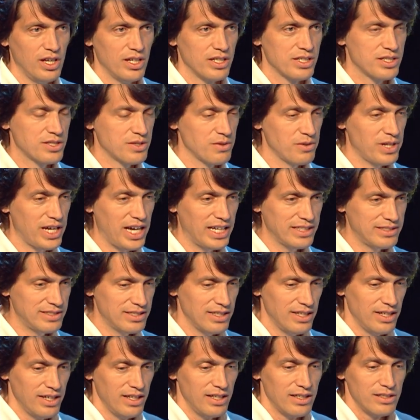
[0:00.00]
so that
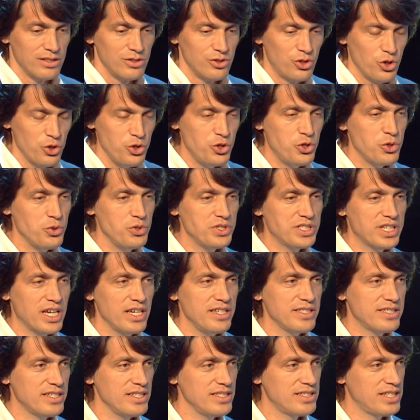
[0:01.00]
the use
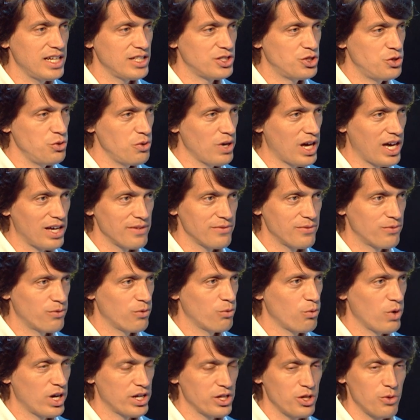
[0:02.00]
cases that you have,
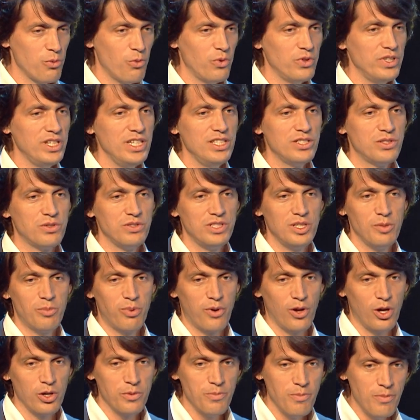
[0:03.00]
where you would need to
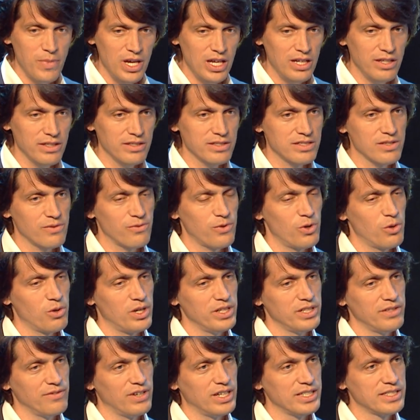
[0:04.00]
deploy millions of
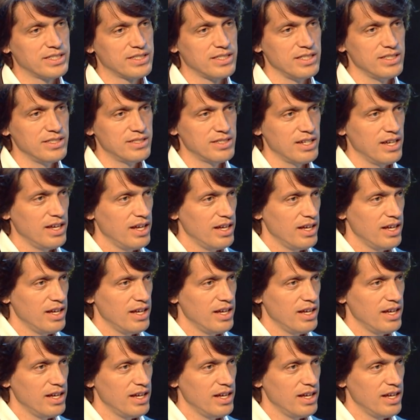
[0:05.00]
LoRa devices,